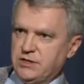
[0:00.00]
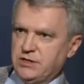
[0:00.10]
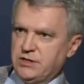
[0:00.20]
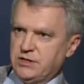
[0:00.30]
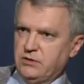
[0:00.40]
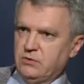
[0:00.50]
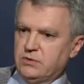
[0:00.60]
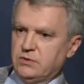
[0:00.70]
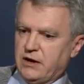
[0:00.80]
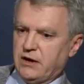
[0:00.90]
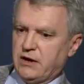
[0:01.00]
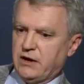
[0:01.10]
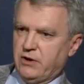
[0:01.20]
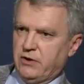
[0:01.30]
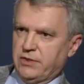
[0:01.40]
can continue to
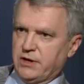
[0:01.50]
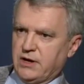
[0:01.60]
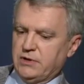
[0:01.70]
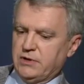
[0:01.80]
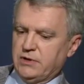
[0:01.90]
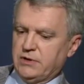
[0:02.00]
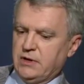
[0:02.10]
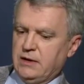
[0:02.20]
carry on the government.